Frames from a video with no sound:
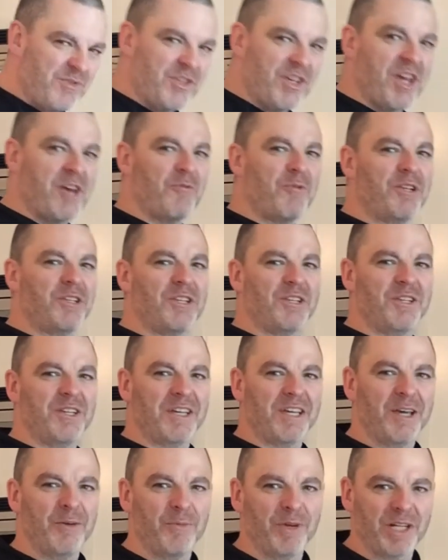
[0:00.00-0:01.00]
Can't wait to
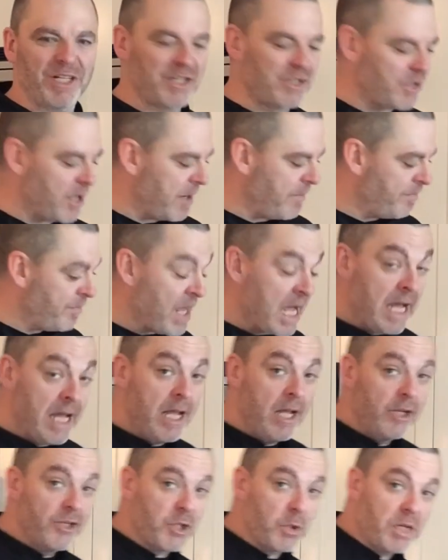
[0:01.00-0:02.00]
dig in when it's done.
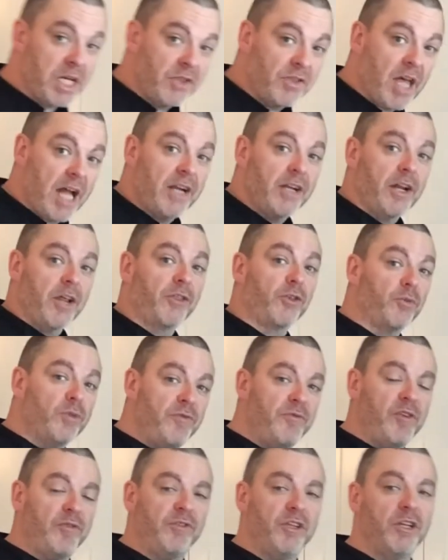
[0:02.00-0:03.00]
So get that in a
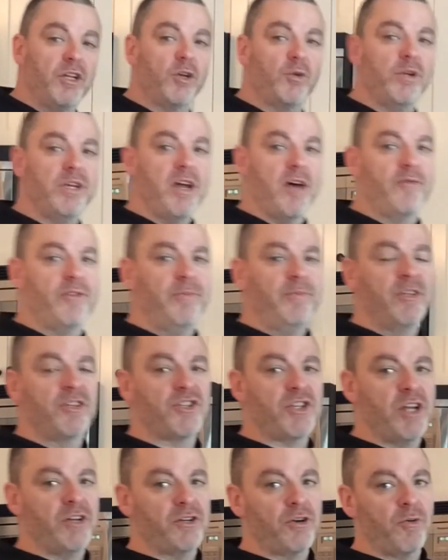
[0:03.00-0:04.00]
350-degree oven,
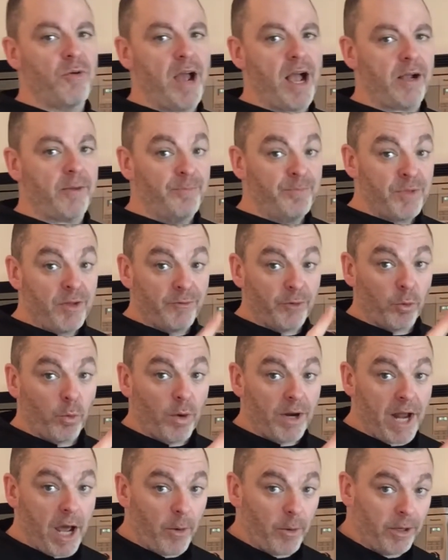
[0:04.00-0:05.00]
center rack, for
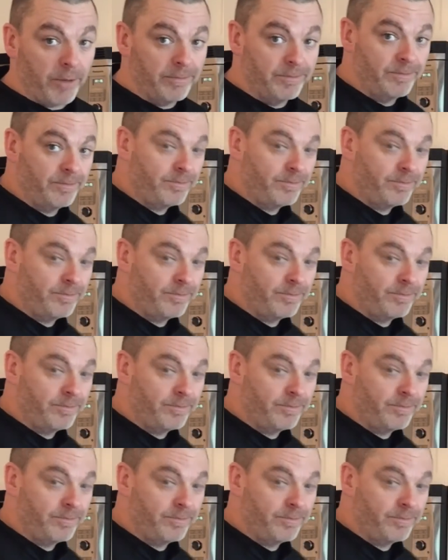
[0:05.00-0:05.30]
1 hour.